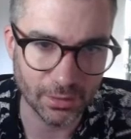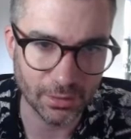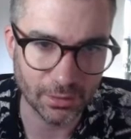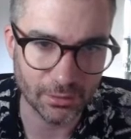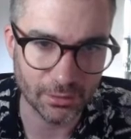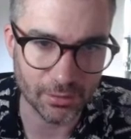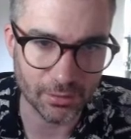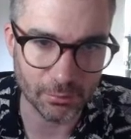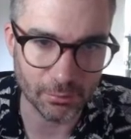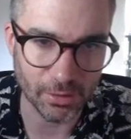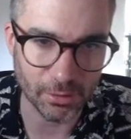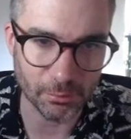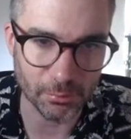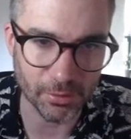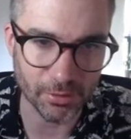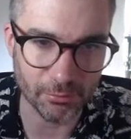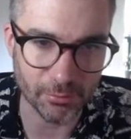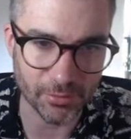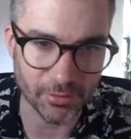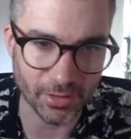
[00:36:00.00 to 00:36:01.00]
there's a little bit
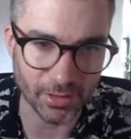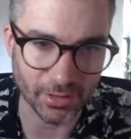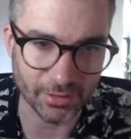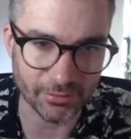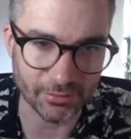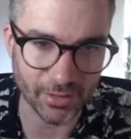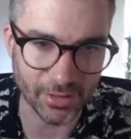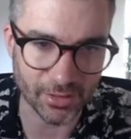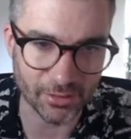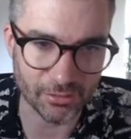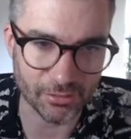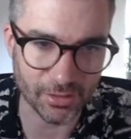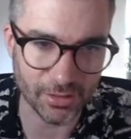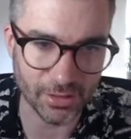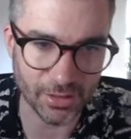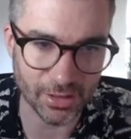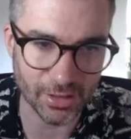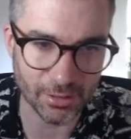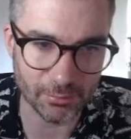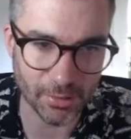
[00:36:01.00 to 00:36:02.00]
of metallic texture in
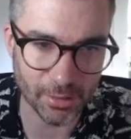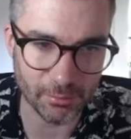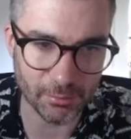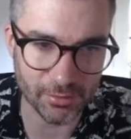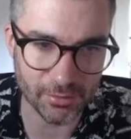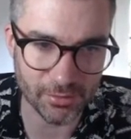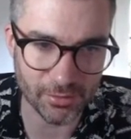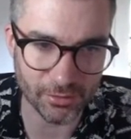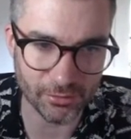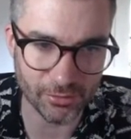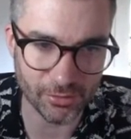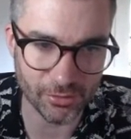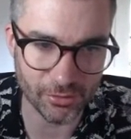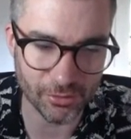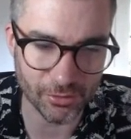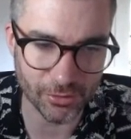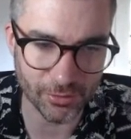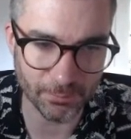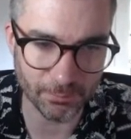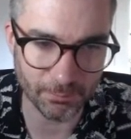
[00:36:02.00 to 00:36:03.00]
there. Maybe it's still too
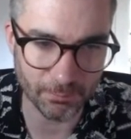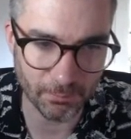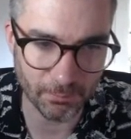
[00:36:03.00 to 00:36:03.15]
strong.